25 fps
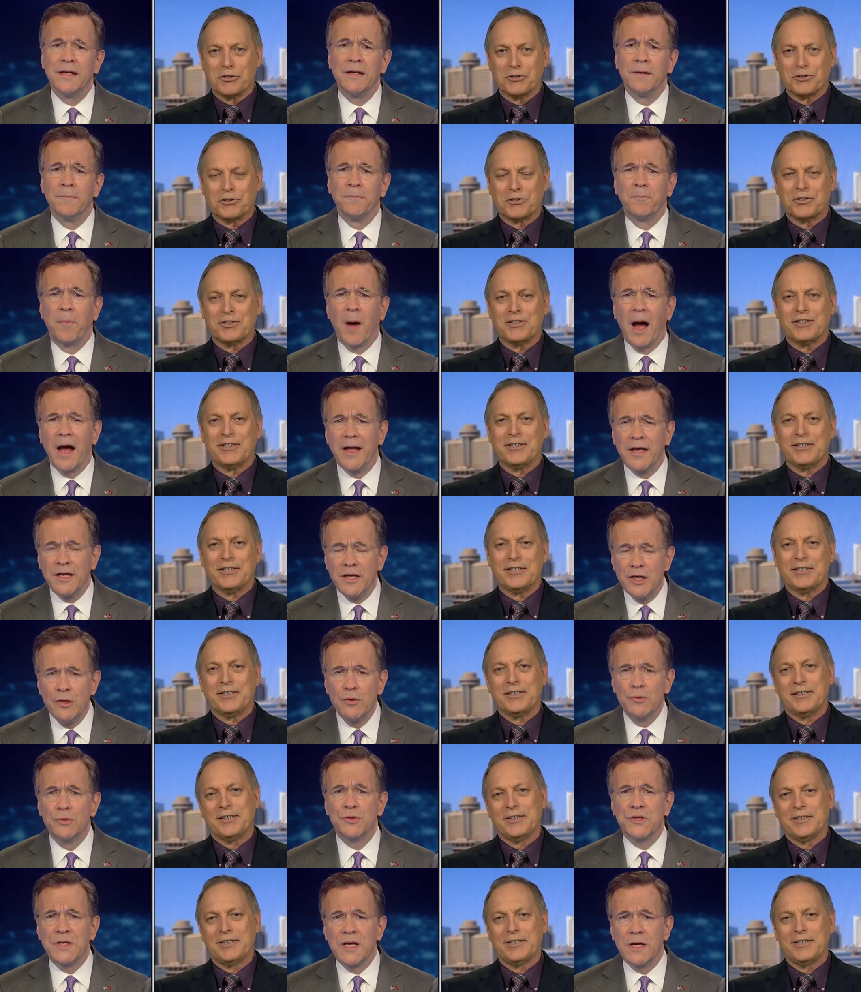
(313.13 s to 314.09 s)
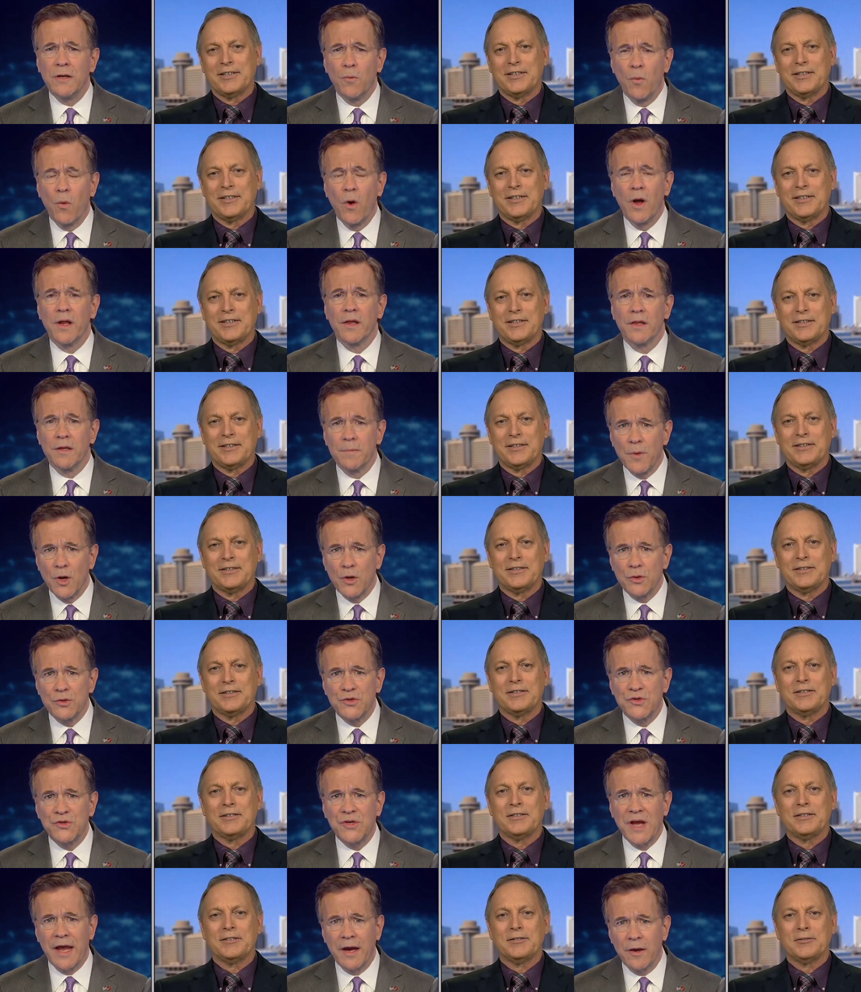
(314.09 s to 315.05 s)
Speaker 1: powers. by using one of the
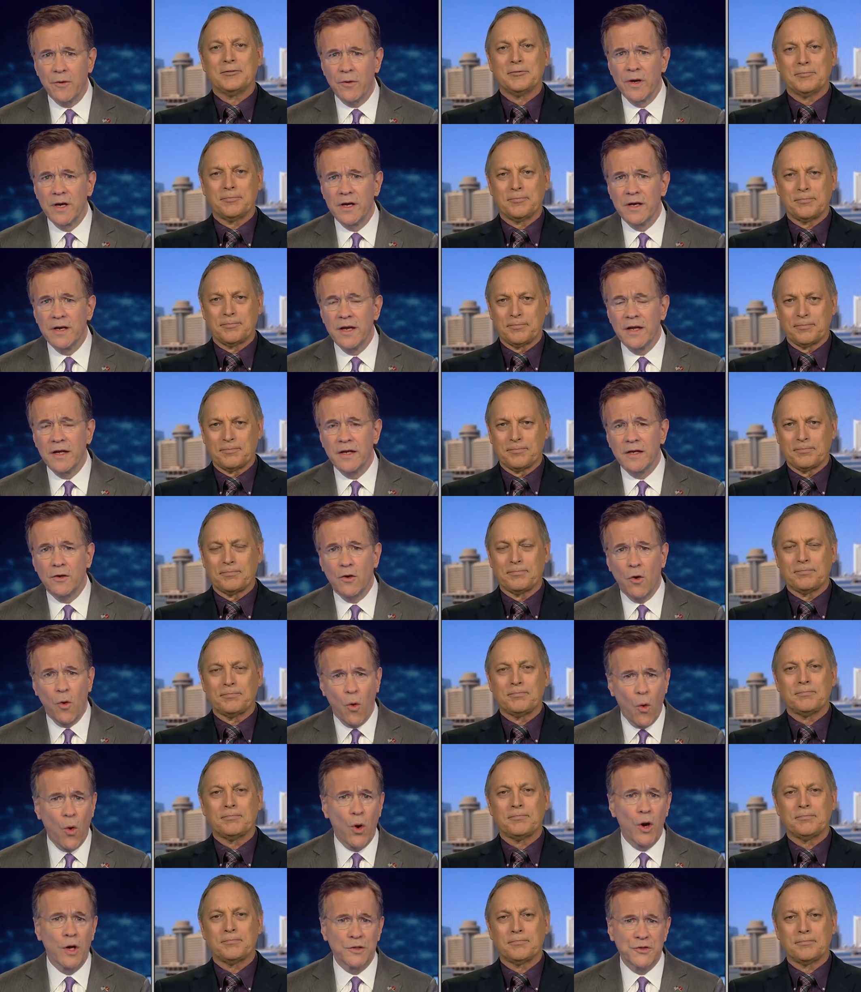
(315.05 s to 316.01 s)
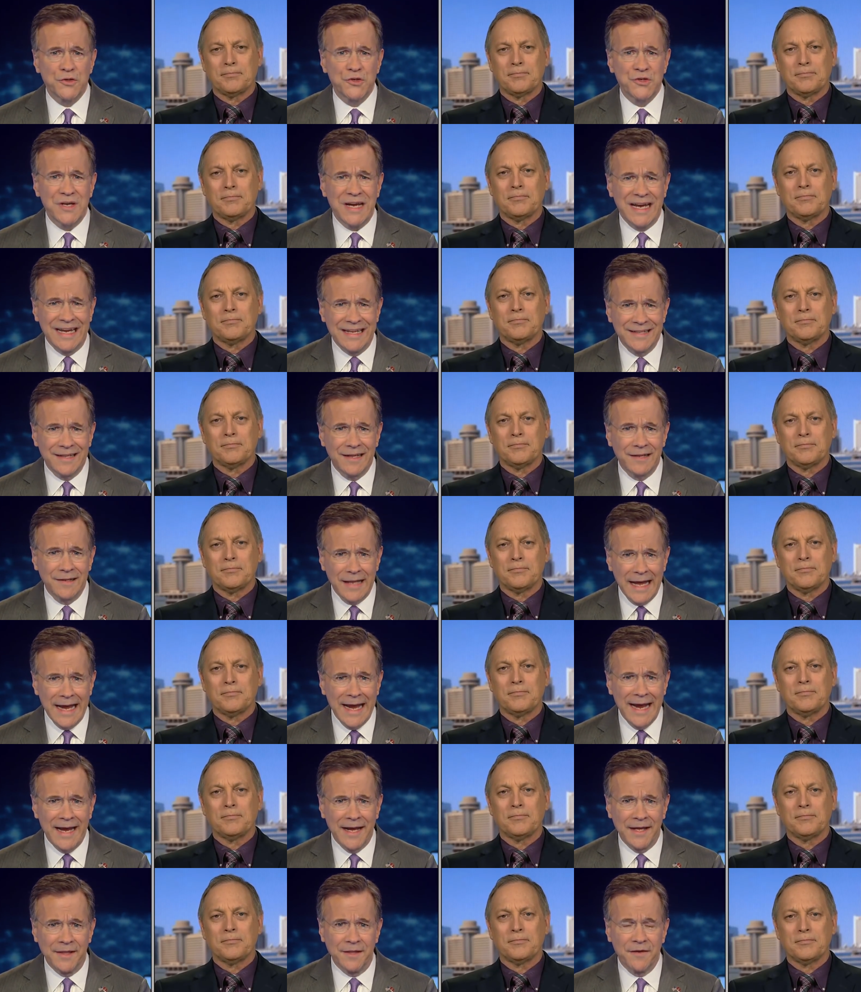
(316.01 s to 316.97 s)
most sacred courts in the
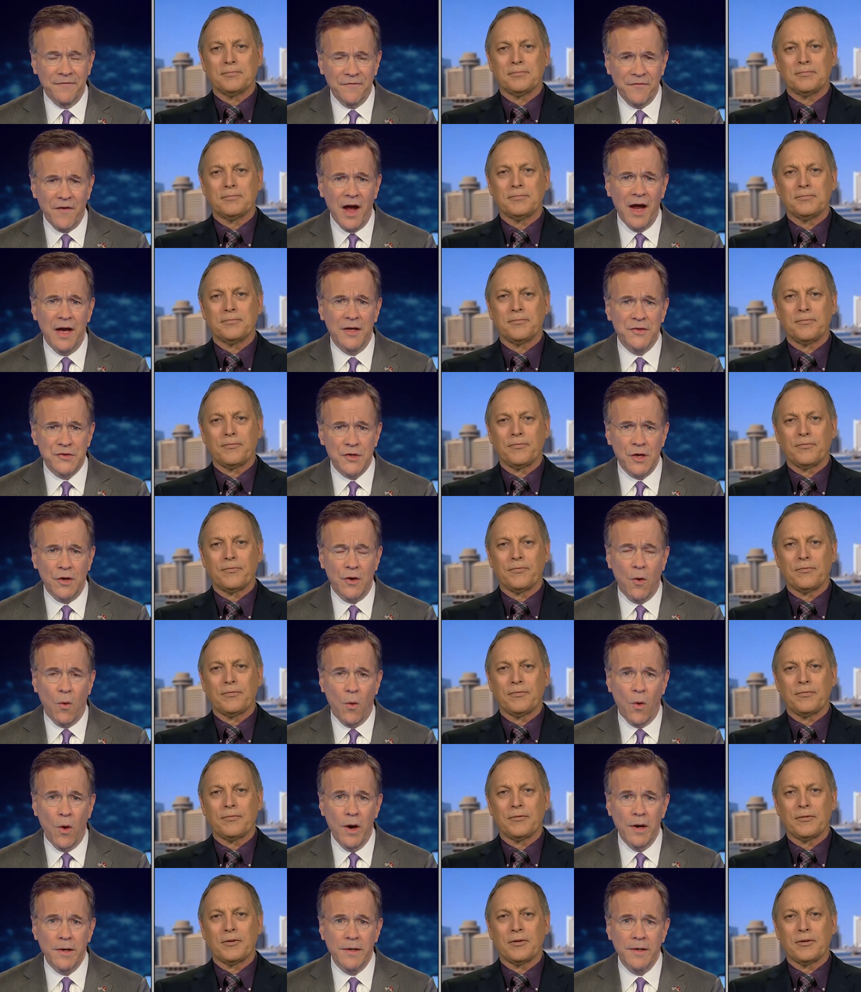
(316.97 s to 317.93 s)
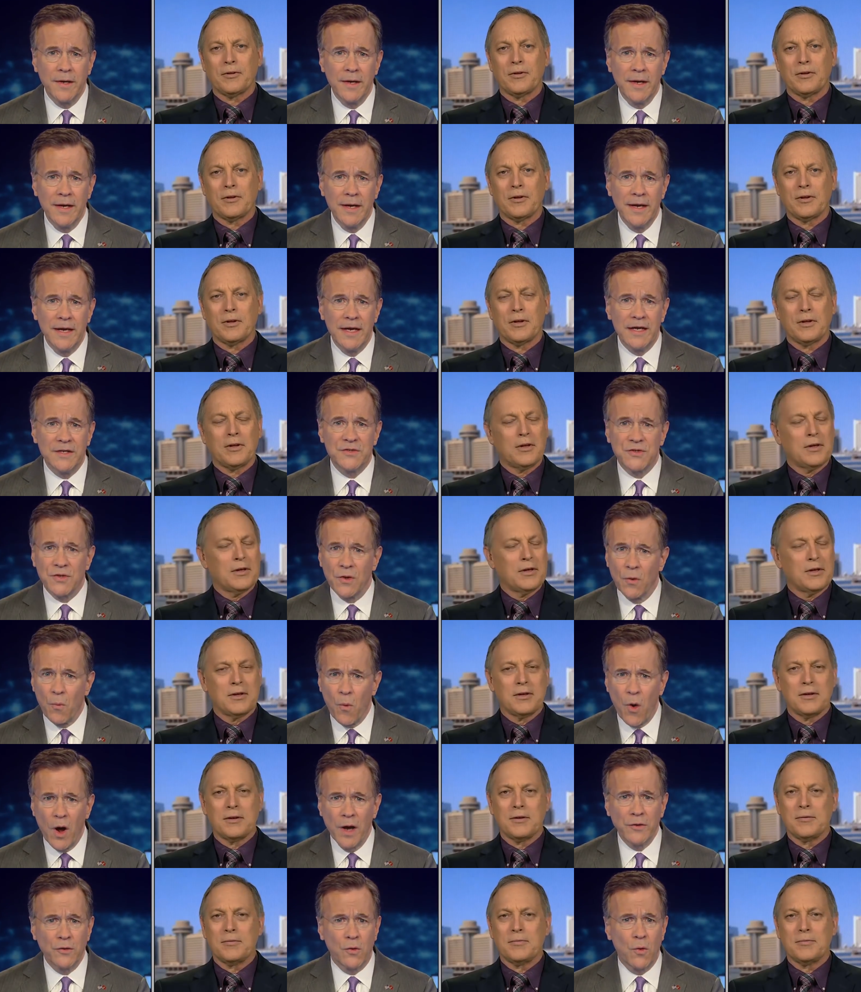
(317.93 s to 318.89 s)
land the FISA court is the
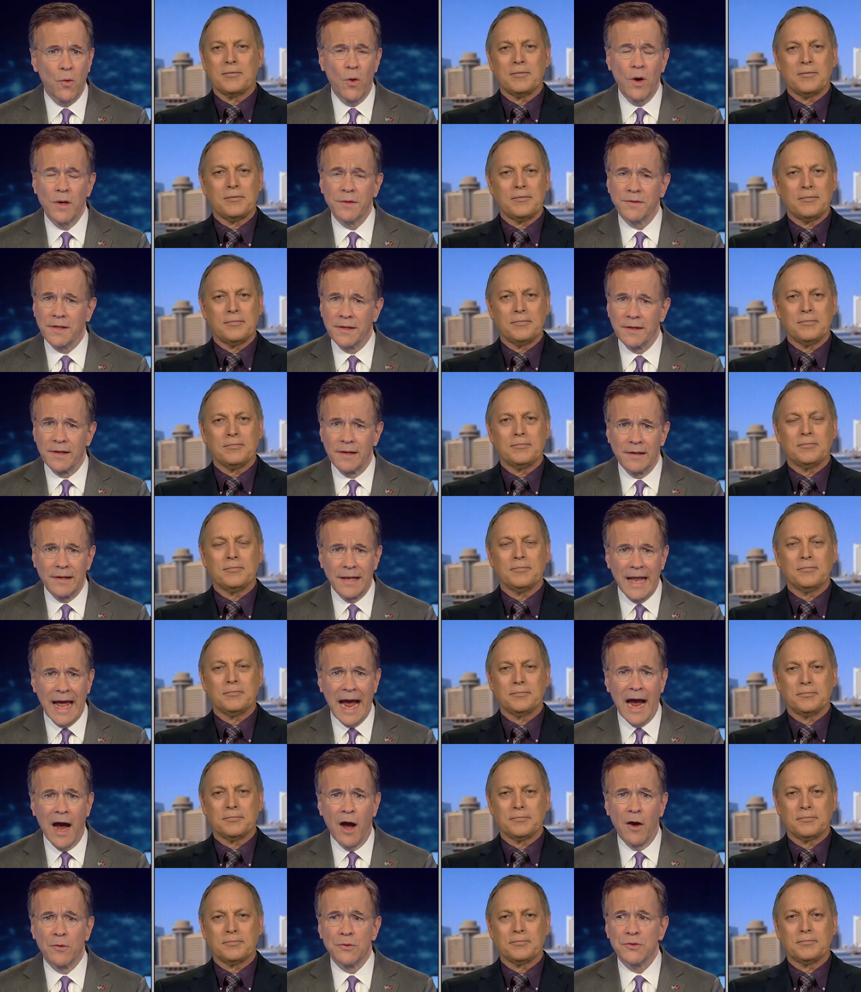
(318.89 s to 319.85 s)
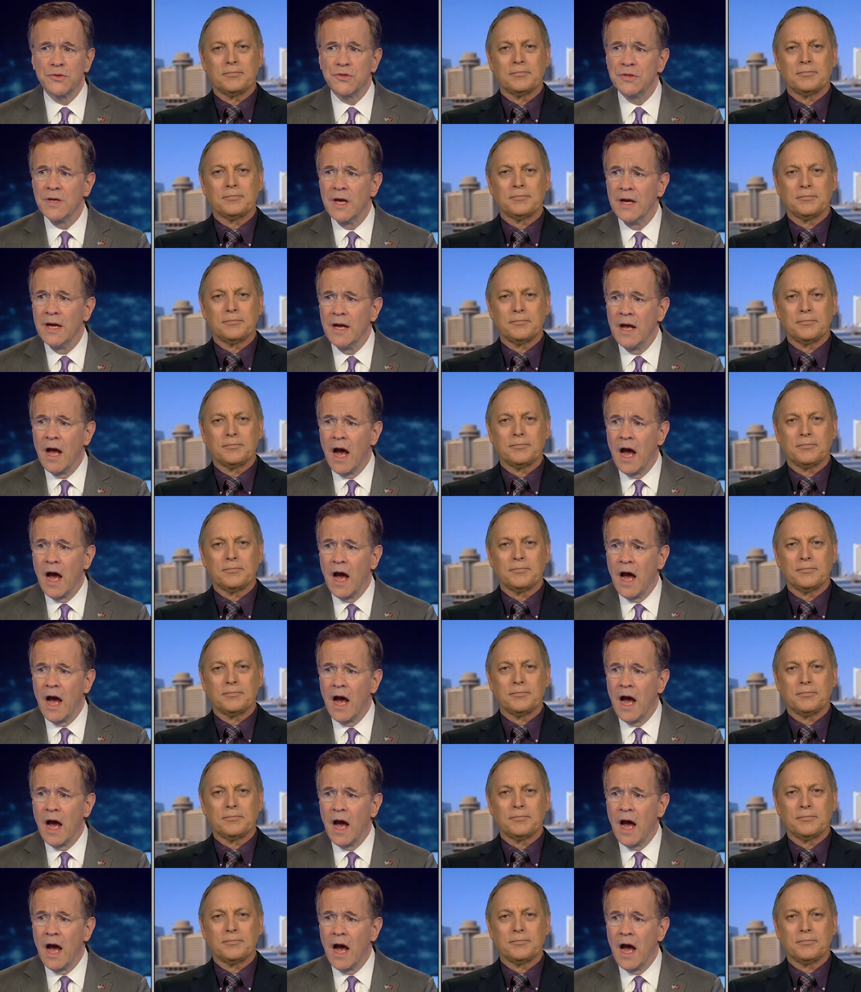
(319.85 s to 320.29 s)
one court that allows